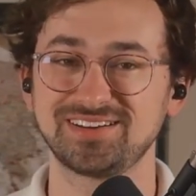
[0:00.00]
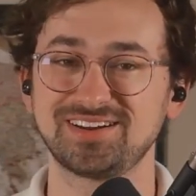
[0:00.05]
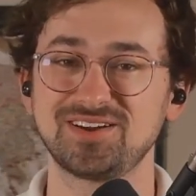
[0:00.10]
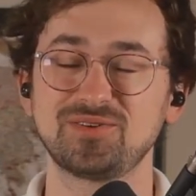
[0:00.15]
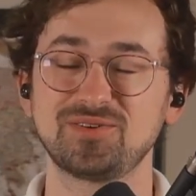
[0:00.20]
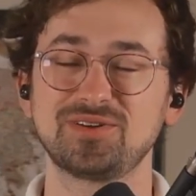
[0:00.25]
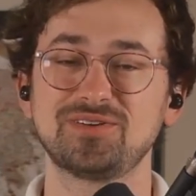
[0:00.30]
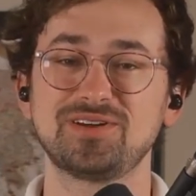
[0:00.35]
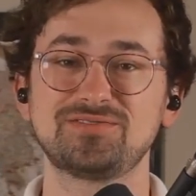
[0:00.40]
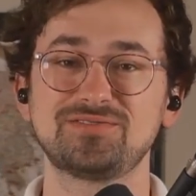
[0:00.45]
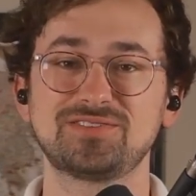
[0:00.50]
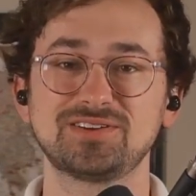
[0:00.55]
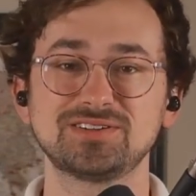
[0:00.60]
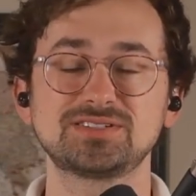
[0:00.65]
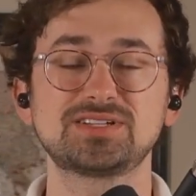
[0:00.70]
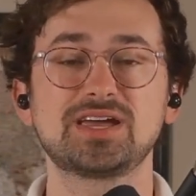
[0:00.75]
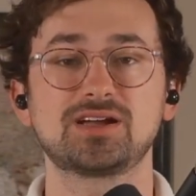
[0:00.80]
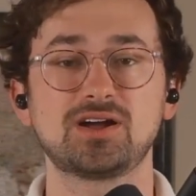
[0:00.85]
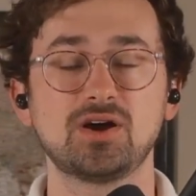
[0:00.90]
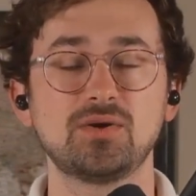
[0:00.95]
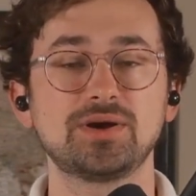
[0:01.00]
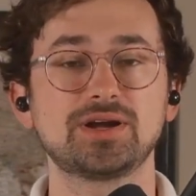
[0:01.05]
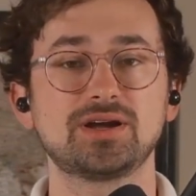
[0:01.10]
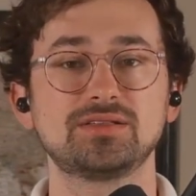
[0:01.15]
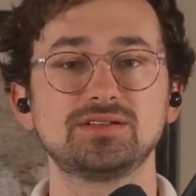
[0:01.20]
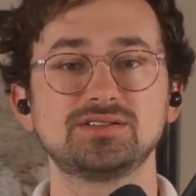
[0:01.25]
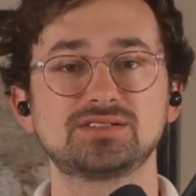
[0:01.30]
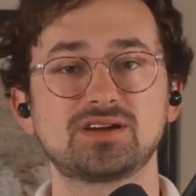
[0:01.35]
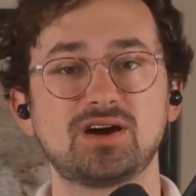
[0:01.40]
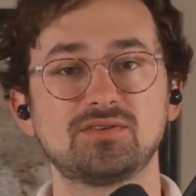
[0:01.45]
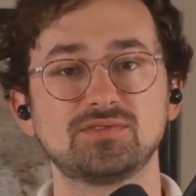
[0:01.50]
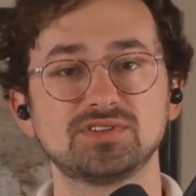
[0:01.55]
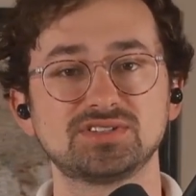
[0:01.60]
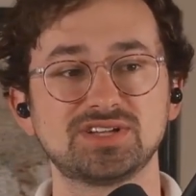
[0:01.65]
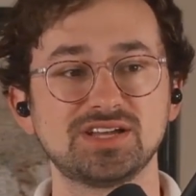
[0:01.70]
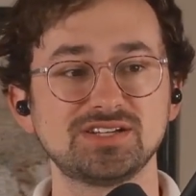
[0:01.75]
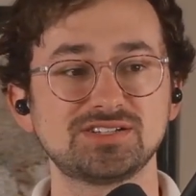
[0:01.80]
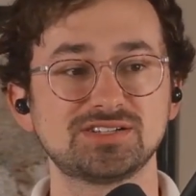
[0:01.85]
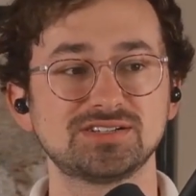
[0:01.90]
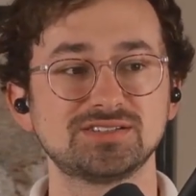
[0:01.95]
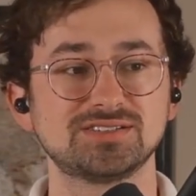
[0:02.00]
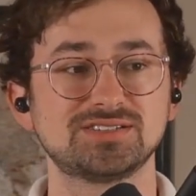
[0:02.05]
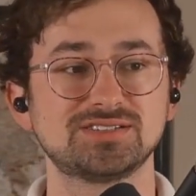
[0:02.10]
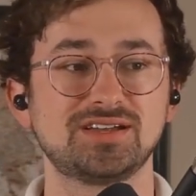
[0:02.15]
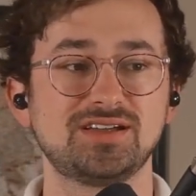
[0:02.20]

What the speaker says: when I first get going on these conversations,